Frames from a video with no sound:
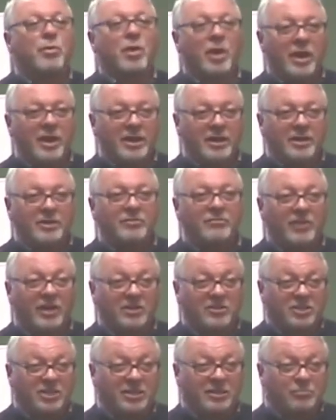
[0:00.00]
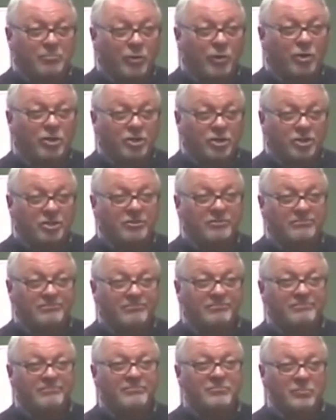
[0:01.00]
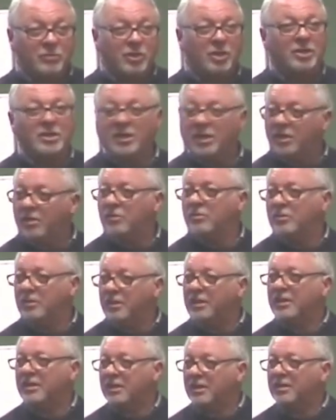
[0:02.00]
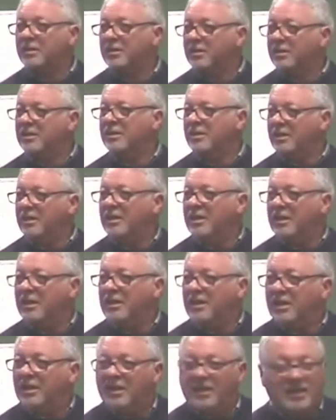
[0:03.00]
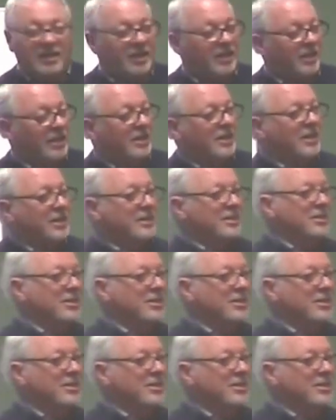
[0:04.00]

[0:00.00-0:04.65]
of proud of our tempers, you know, and that kind of thing. And,